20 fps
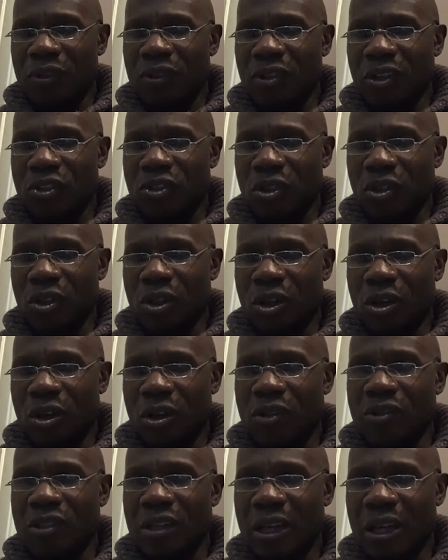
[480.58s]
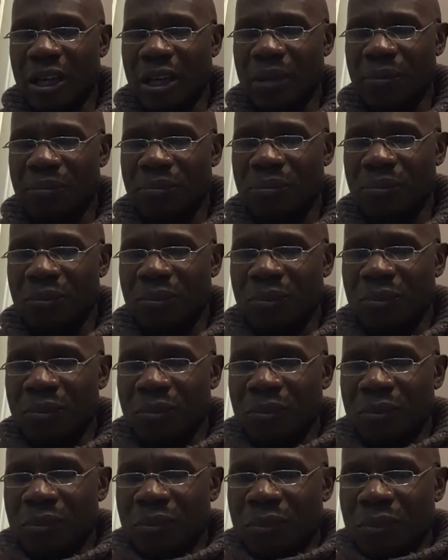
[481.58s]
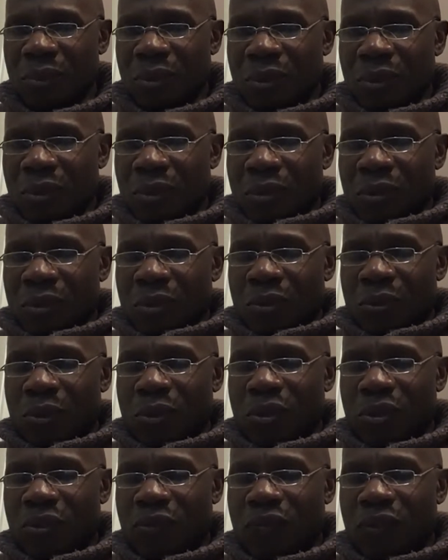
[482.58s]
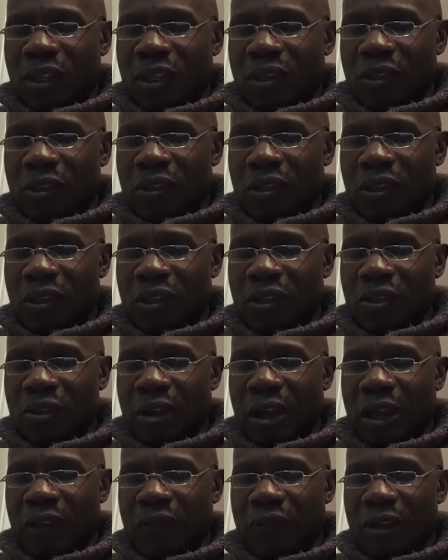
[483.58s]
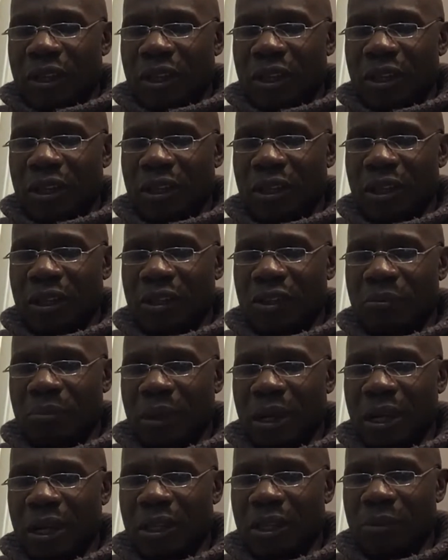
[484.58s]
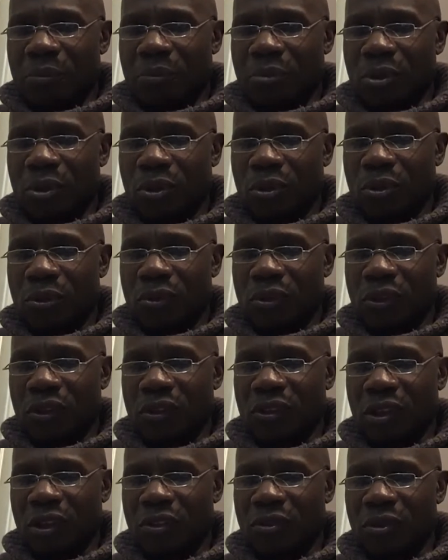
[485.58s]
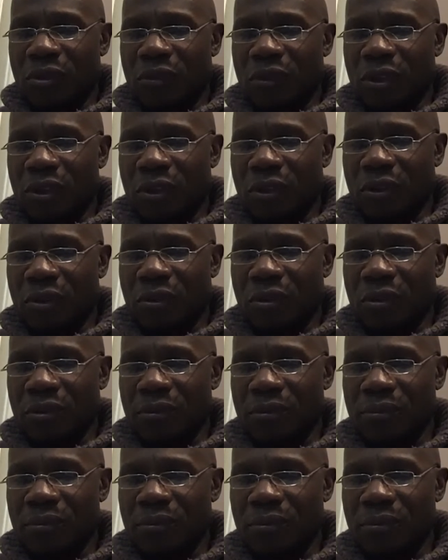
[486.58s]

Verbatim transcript: for such a long time, with his feet seeking gravity and his body pulled to the center of the earth.